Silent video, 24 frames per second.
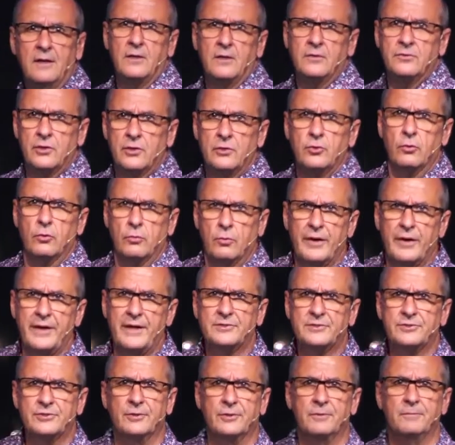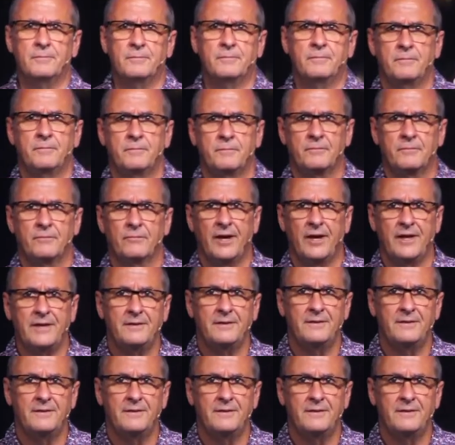the Lord will answer, right?